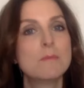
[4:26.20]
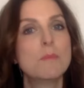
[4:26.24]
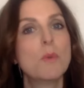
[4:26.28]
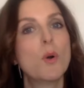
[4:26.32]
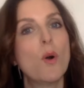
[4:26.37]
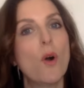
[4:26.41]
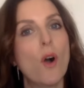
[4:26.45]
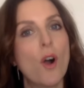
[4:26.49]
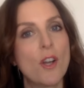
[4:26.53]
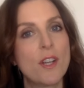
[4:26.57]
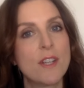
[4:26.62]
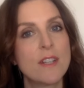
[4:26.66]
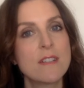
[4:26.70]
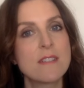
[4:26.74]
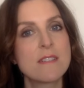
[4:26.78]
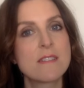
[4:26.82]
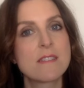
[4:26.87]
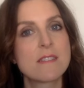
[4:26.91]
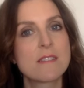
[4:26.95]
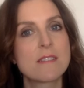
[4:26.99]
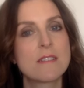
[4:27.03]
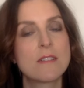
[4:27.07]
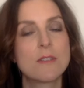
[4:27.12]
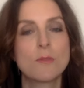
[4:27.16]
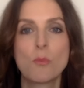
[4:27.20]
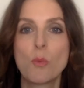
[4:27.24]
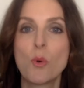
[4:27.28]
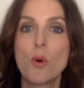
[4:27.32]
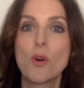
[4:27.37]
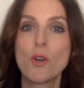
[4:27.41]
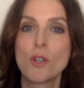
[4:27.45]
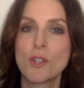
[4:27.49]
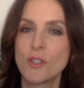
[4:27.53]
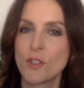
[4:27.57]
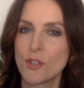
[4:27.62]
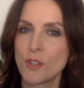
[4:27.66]
more honest and
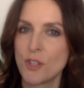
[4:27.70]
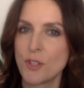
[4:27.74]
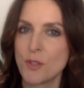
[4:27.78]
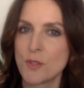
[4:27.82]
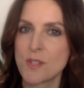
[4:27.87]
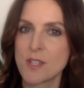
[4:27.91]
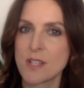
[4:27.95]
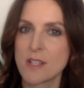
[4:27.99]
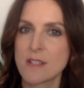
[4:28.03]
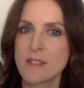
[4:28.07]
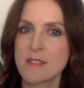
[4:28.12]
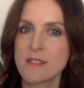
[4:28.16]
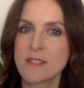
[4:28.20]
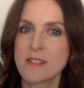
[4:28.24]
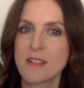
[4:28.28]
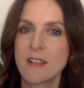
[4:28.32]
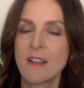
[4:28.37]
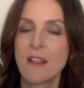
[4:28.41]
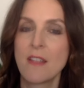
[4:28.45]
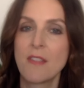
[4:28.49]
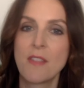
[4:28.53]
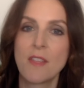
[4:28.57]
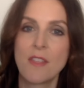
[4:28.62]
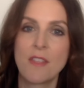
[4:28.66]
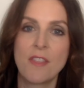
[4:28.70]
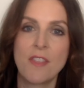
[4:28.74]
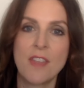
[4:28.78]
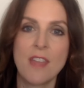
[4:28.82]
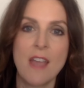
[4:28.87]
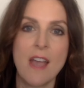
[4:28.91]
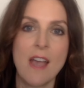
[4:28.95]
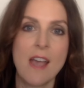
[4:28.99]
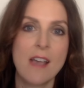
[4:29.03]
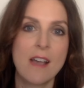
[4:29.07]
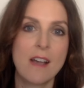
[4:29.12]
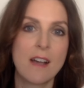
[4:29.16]
warn your users that the
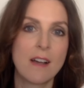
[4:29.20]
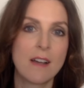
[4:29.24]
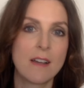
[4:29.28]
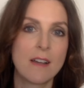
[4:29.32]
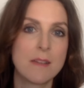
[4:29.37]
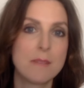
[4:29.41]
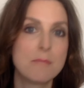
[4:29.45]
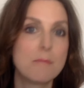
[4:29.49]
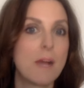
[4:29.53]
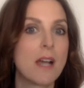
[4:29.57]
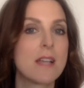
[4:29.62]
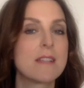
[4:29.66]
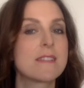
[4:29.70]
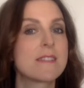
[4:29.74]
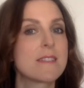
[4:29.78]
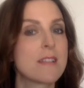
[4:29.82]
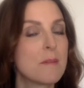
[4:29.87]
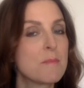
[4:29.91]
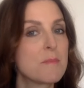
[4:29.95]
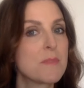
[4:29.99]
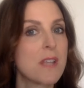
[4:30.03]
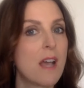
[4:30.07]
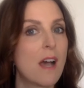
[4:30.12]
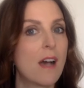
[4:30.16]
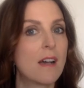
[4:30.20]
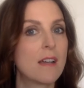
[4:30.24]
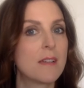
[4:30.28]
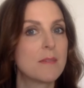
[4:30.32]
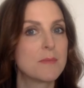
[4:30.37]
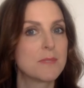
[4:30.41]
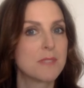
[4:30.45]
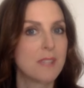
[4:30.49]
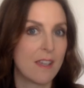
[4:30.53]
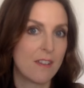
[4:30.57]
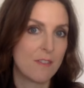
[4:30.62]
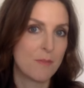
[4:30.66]
AI might
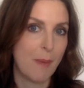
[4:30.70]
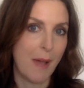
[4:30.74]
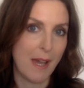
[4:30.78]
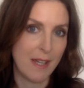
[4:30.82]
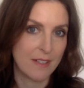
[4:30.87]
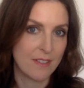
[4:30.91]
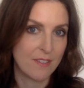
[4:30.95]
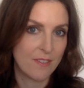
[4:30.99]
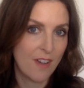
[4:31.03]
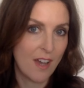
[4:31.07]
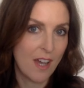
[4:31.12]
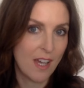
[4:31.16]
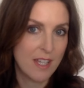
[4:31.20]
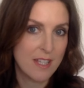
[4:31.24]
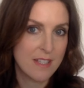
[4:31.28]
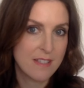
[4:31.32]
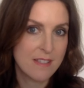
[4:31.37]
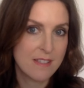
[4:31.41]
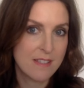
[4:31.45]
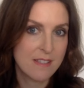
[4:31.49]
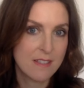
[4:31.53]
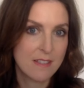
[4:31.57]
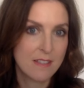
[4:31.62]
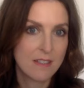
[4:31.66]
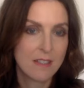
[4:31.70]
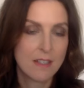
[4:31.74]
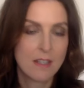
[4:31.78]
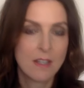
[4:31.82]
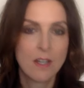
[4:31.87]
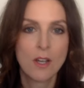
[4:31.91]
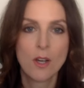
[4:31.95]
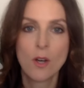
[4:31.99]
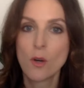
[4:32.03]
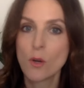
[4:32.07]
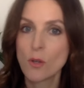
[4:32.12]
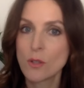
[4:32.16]
sometimes give bad advice.
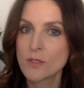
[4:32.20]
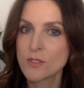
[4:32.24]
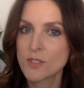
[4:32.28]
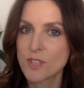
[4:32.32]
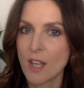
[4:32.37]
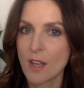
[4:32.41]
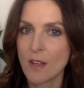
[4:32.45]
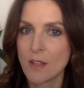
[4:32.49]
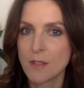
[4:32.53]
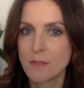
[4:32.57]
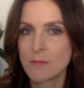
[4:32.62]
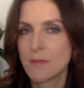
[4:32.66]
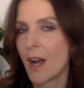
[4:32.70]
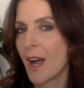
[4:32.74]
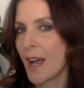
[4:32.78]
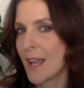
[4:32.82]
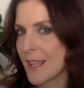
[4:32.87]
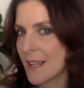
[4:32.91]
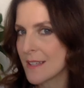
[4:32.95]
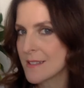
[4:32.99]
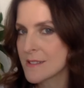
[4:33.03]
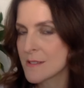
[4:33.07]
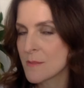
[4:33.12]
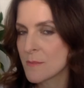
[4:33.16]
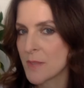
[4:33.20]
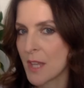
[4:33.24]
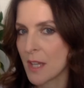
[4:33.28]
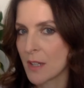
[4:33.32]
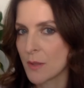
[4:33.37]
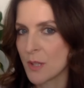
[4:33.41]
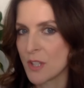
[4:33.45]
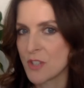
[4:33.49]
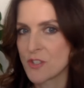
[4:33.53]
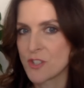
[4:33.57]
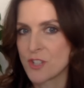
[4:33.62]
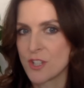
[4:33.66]
Also, I asked them that
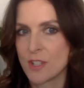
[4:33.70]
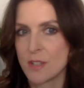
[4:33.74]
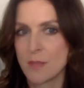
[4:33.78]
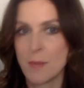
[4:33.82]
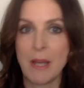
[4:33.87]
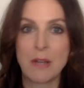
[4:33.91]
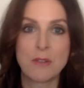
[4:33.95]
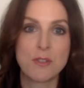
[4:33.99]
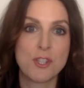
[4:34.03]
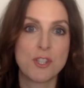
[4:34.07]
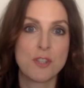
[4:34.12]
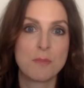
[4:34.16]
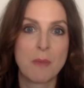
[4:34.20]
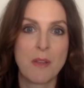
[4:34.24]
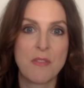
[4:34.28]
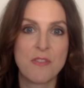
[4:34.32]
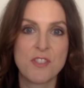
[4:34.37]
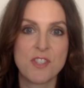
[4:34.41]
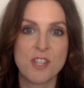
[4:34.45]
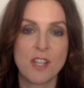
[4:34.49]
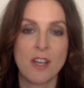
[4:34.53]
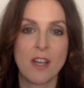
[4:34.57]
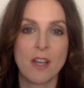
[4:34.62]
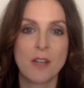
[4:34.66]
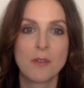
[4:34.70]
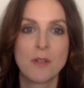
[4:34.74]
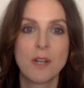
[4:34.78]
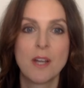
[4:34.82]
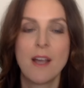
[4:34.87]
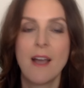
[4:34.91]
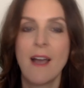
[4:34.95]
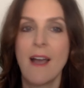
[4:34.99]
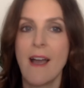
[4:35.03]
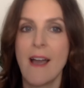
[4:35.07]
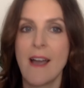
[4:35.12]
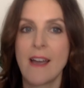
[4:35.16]
question about 2 months ago,
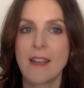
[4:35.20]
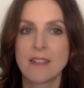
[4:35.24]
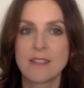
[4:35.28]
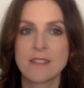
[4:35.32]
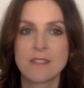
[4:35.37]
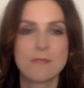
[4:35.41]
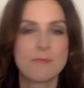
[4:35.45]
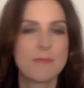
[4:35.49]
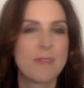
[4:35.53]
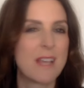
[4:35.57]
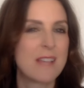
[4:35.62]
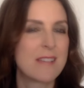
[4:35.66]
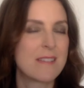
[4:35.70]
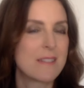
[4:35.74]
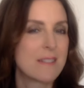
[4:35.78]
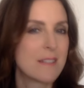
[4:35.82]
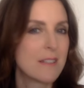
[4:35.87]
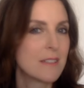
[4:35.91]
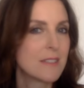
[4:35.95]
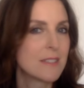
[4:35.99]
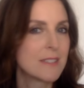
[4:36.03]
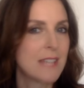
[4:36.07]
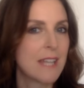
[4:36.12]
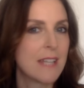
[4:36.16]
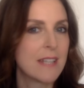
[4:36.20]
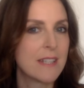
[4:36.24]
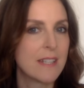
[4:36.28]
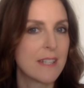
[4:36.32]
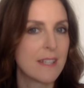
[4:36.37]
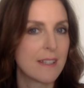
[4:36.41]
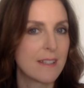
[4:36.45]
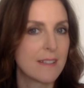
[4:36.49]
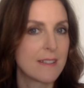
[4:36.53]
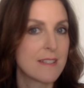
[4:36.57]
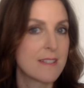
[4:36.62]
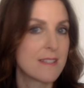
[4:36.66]
and they're still
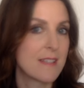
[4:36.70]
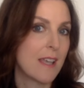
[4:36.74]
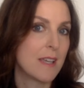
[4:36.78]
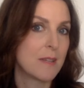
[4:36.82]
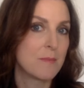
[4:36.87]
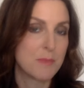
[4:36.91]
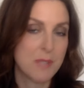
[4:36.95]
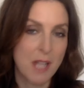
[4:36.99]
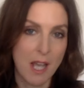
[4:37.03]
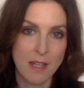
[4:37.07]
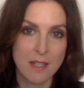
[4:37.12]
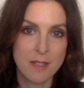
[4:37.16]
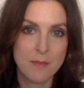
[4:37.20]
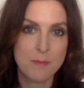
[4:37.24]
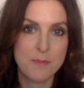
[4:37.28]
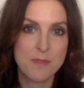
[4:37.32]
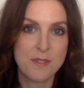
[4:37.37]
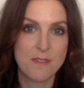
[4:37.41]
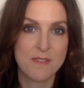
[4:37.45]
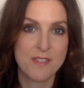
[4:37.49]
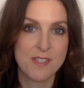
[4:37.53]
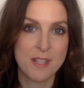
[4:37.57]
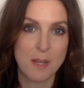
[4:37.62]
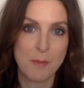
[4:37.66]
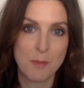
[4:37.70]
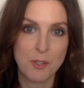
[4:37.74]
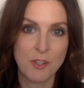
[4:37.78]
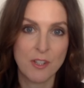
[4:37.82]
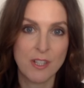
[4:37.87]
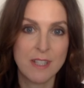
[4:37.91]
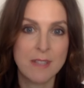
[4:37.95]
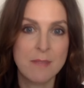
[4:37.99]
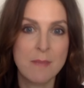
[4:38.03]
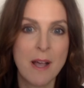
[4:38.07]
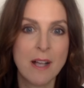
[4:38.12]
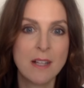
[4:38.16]
sending the same types of summary
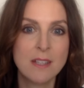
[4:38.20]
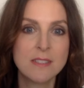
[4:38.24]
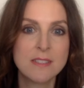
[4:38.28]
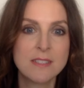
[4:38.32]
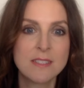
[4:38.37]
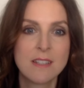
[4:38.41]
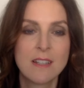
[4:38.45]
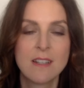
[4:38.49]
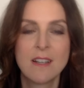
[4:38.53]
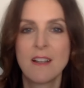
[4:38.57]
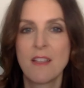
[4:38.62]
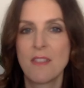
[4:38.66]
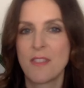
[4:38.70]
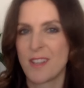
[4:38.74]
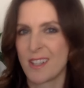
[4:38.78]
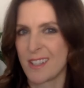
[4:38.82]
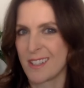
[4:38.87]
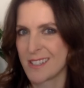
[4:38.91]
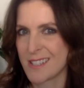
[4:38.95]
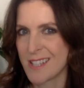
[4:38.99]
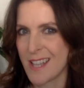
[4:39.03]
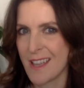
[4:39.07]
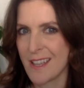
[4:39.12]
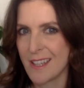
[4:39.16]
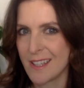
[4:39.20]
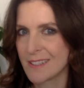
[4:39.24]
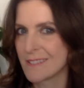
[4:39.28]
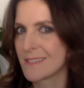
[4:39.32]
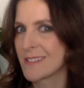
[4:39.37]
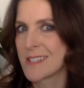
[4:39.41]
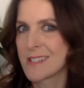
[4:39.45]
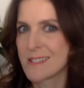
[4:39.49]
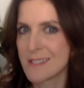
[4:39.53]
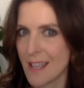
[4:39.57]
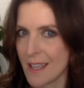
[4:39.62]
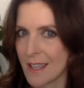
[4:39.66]
emails that contain the
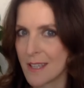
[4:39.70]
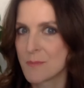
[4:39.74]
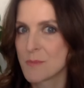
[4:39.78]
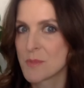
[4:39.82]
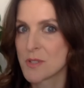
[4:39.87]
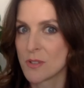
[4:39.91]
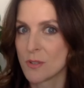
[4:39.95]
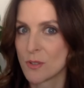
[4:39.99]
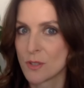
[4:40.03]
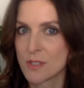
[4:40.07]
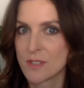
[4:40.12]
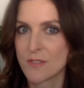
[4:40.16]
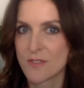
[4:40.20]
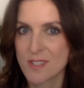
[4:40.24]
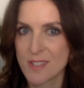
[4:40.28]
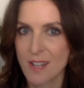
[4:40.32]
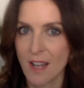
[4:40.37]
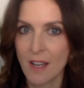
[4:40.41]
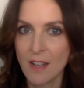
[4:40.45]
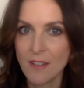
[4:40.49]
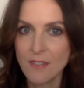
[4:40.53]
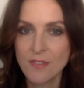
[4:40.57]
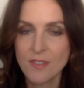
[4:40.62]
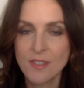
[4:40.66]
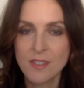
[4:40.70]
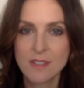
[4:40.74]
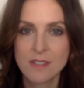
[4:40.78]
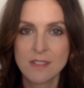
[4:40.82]
same sort of stuff.